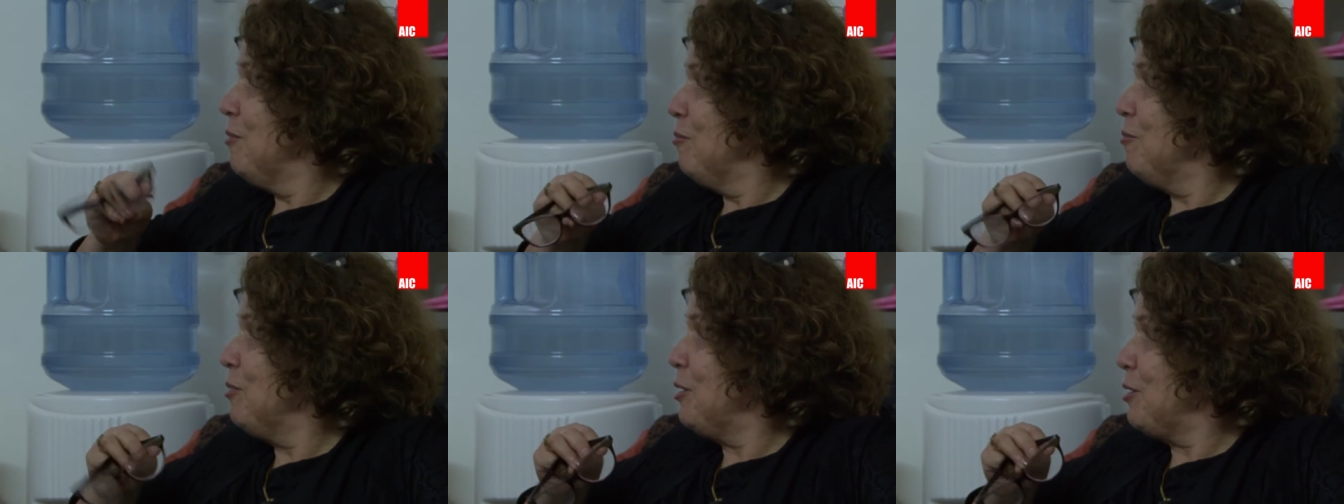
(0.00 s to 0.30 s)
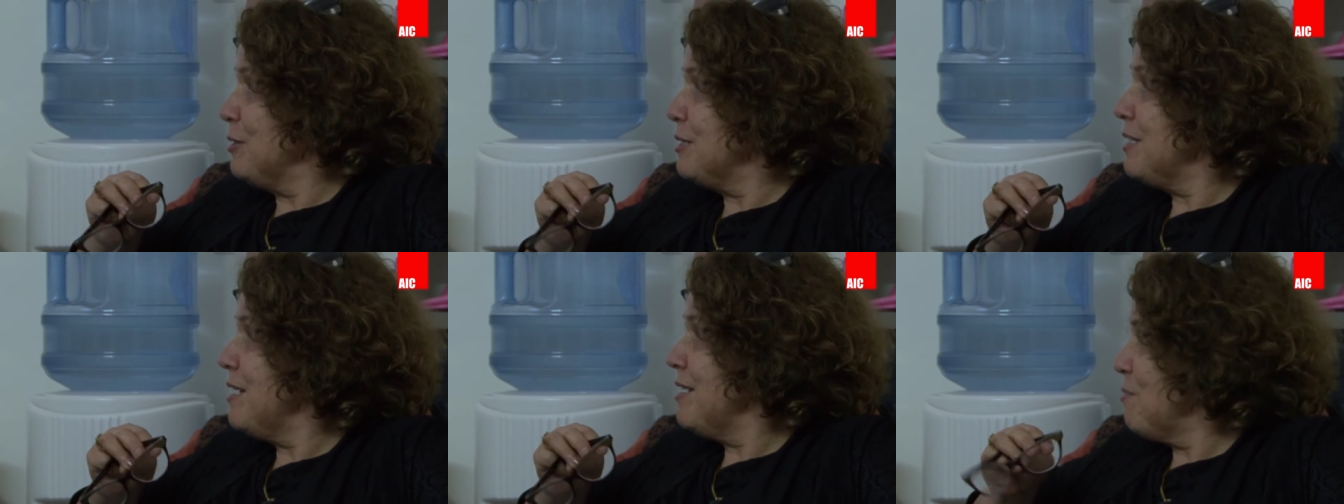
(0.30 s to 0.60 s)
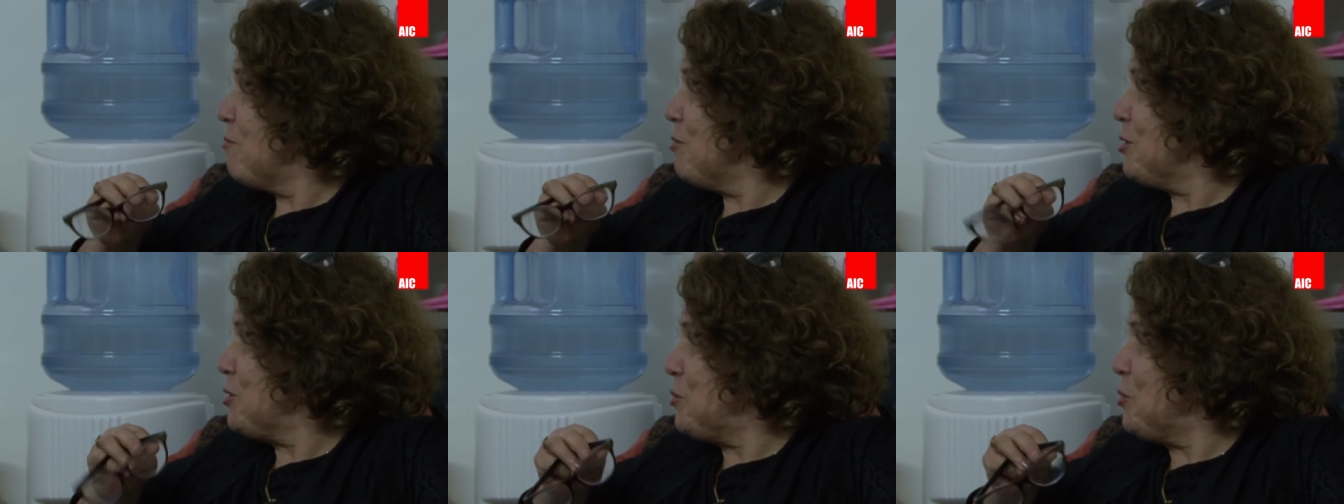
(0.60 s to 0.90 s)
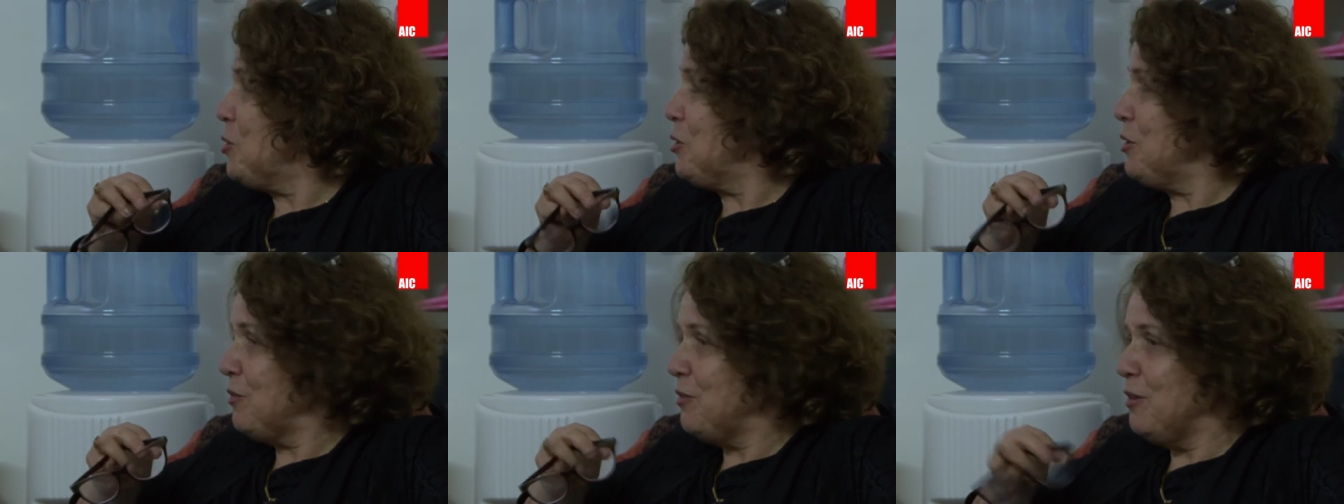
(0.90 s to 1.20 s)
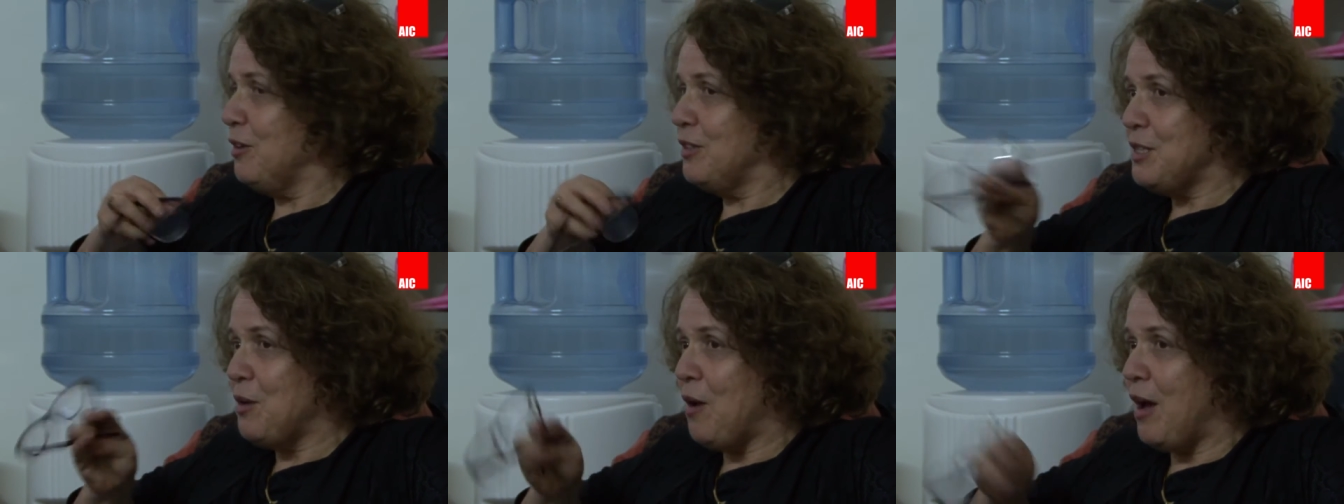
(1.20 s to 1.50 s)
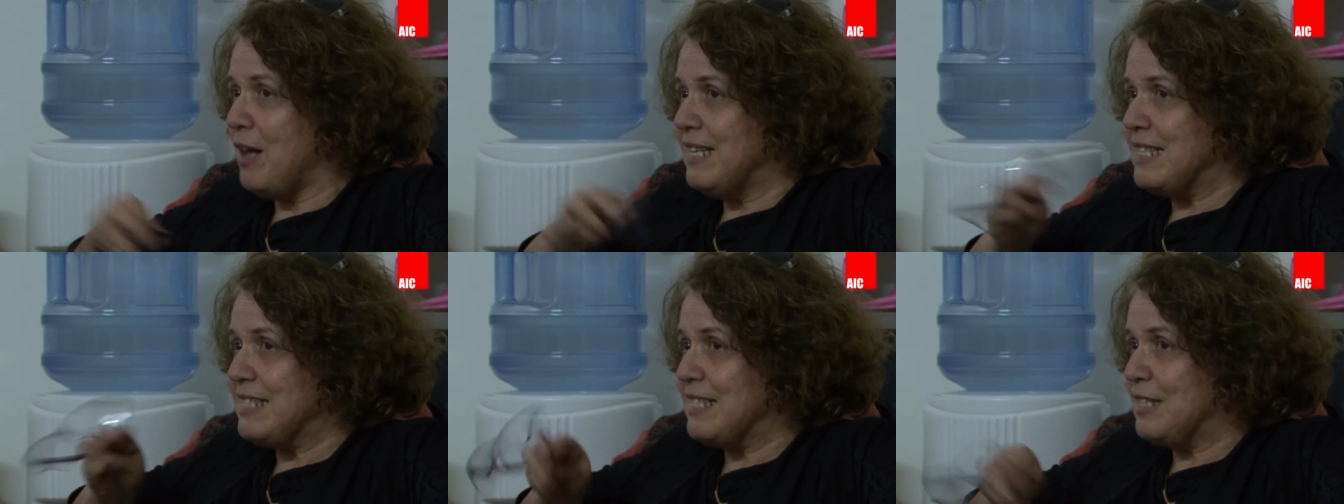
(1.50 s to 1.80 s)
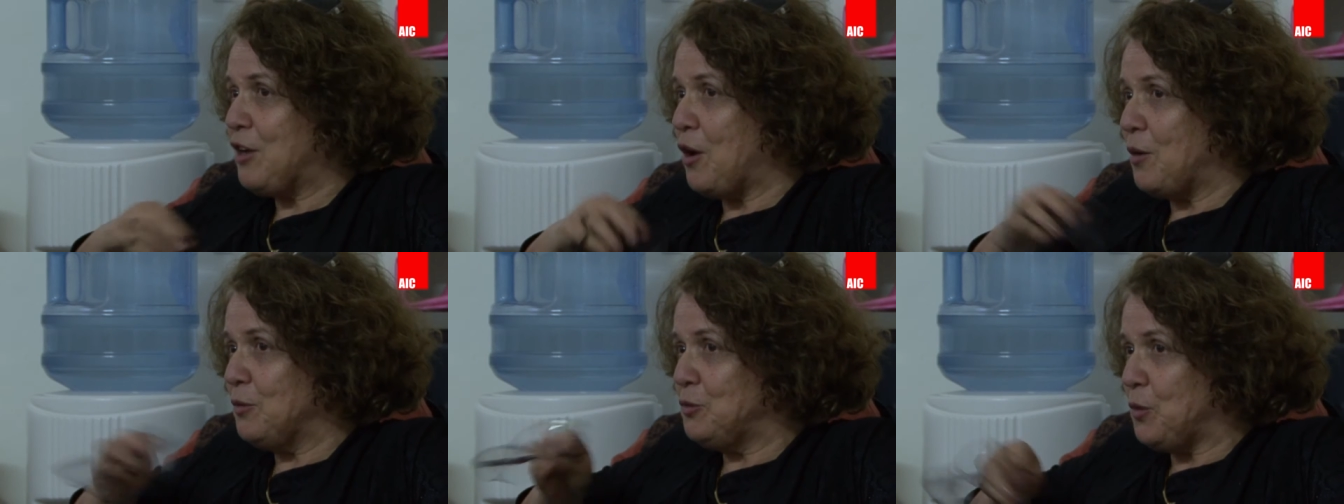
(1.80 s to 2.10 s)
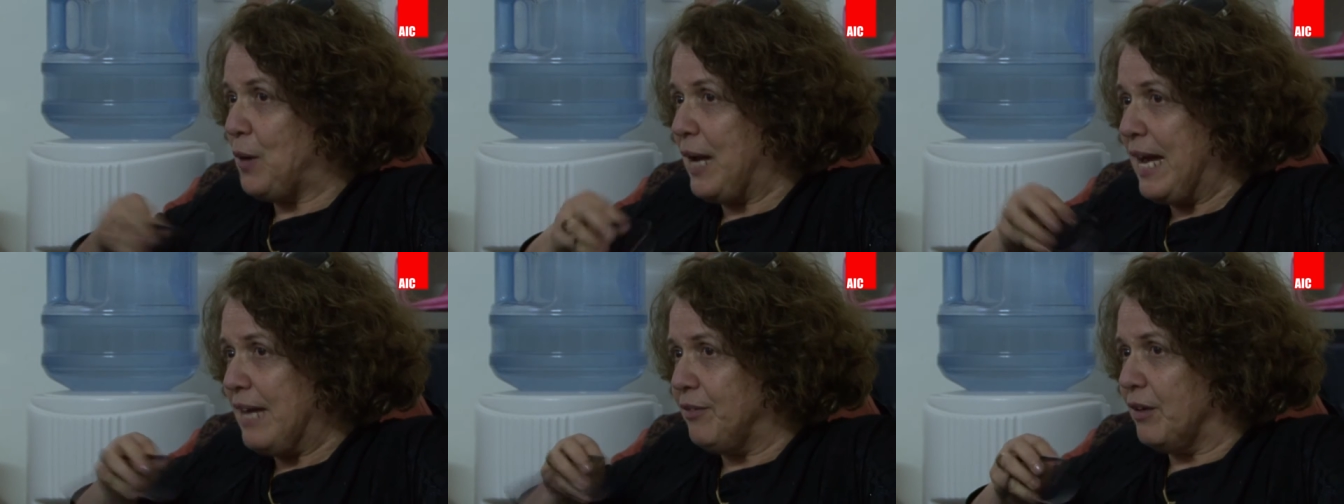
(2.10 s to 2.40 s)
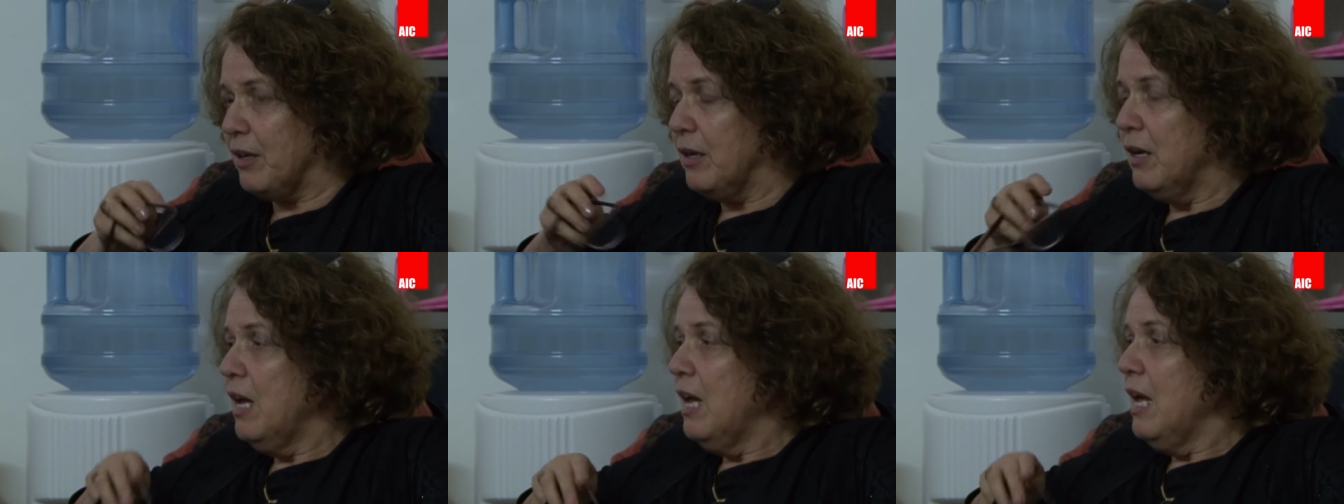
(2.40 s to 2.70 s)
Because they are the most beautiful. So how does it go together?